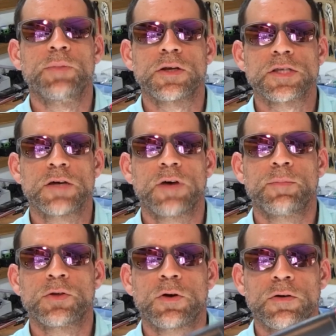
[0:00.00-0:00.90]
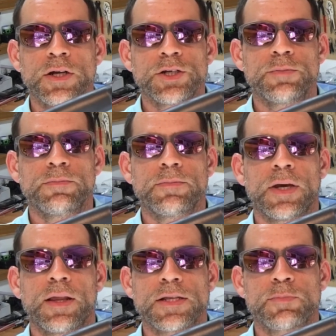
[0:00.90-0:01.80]
pick yourself up a torque wrench,
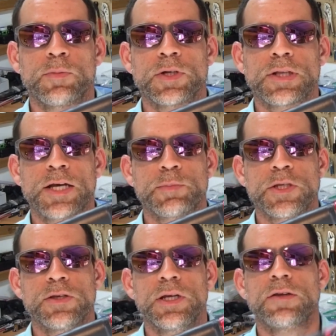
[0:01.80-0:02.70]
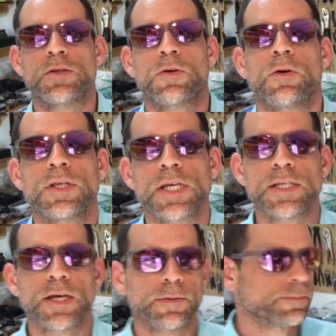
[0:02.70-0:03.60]
and that's pretty much the last piece you need. Just torque these heads
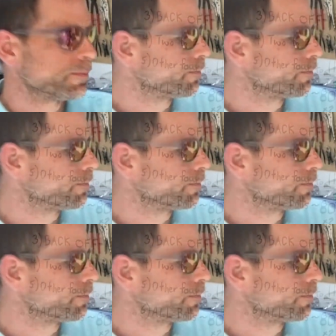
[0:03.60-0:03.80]
down.